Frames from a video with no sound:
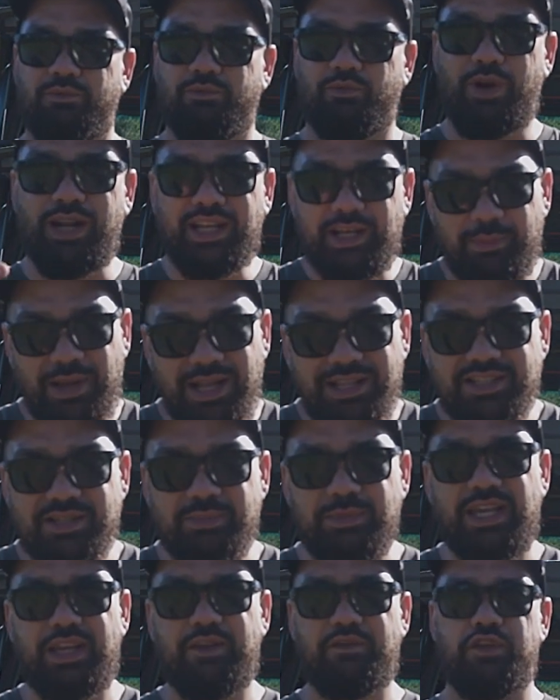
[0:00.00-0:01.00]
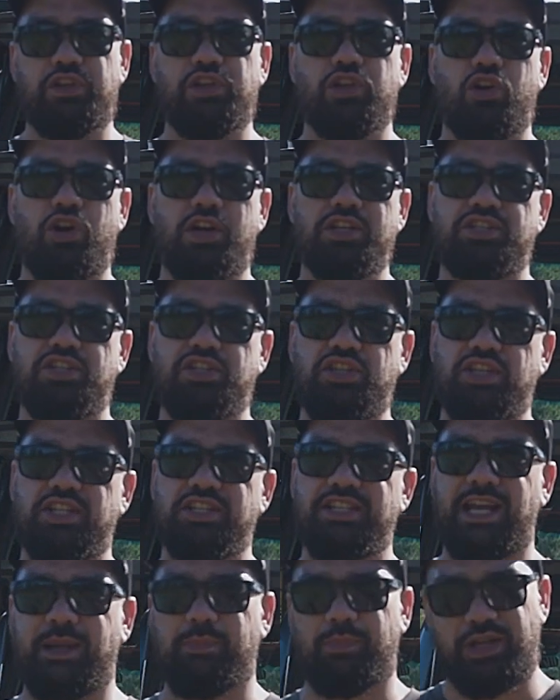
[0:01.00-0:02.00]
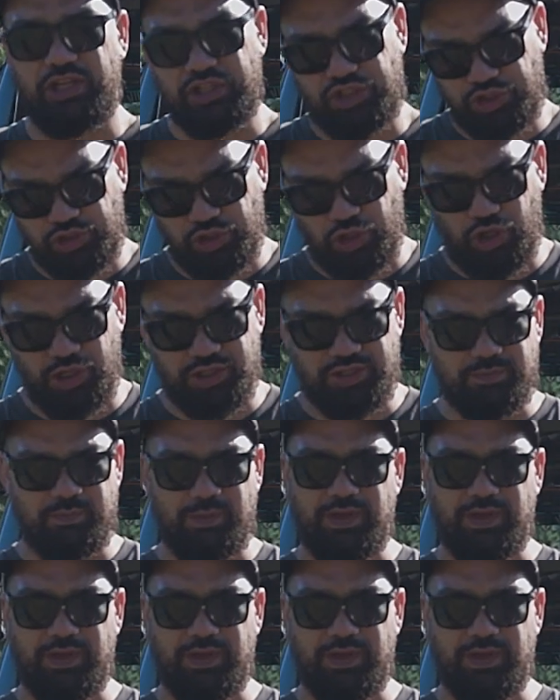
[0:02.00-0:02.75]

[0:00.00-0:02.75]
recommend some gear for you guys so you can take better shots,